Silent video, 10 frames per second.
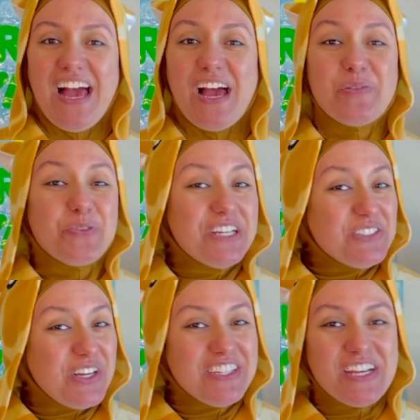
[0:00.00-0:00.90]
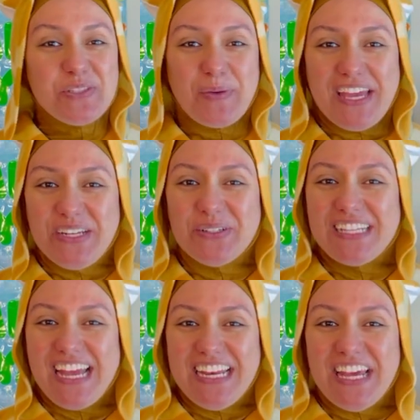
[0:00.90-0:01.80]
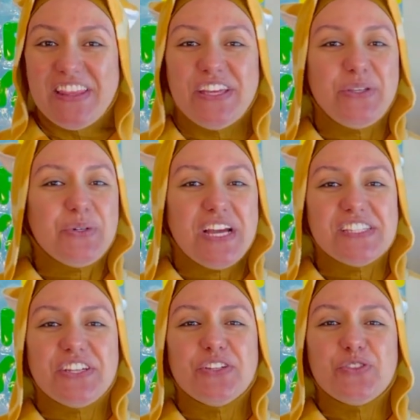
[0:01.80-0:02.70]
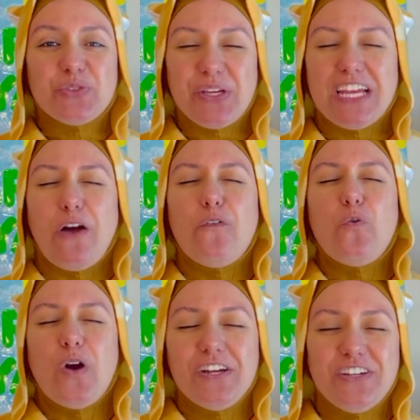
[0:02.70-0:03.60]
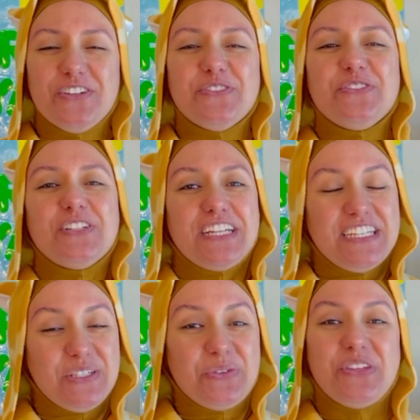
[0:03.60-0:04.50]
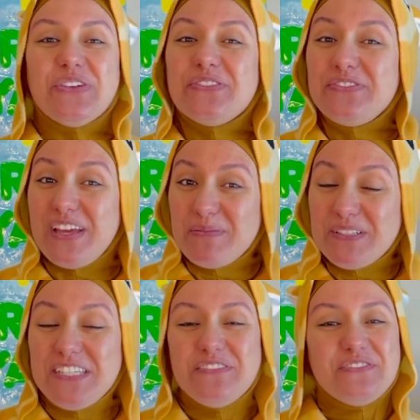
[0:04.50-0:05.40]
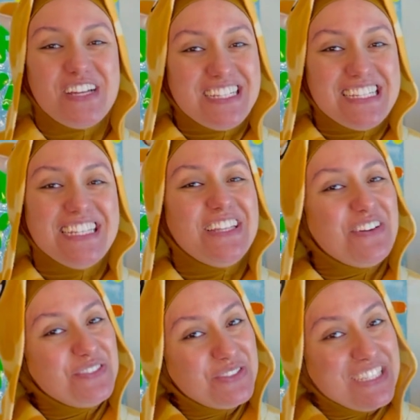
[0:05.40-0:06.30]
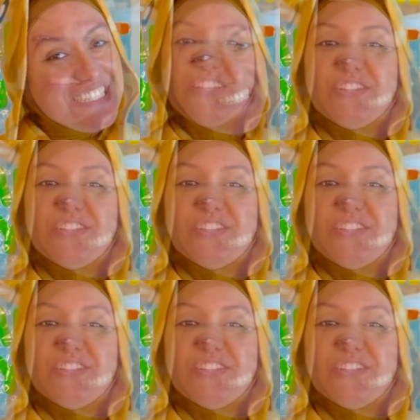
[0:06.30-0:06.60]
I pray to Allah subhanahu wa ta'ala that you guys are enjoying a wonderful Eid with your family, friends, and loved ones.